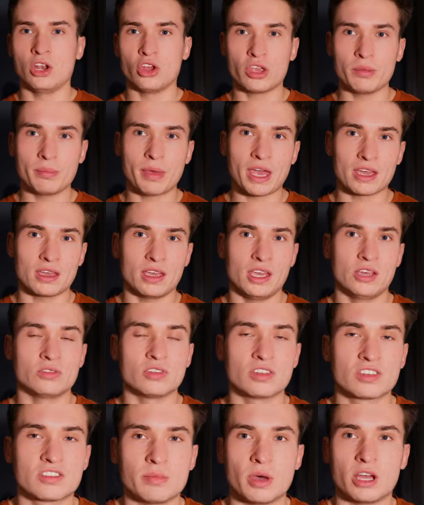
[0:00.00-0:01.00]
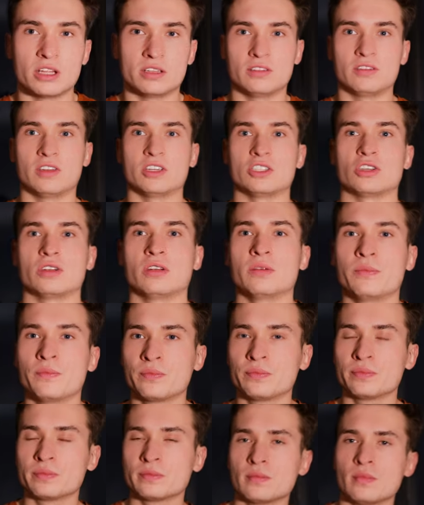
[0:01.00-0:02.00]
Looking back, it was a smart decision.
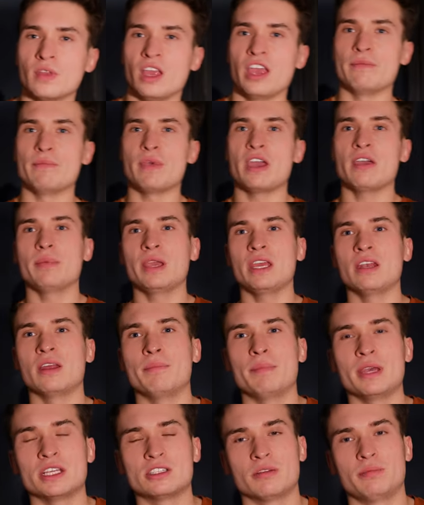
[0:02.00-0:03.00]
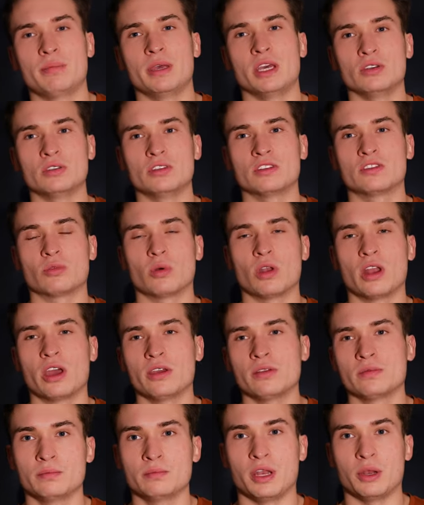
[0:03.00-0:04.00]
It may have been a bitter pill to
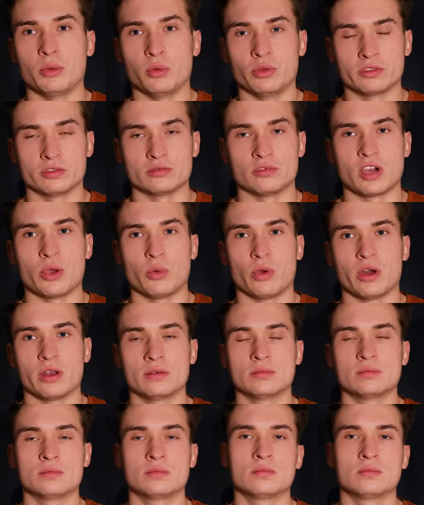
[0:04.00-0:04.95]
swallow, but it was the right one.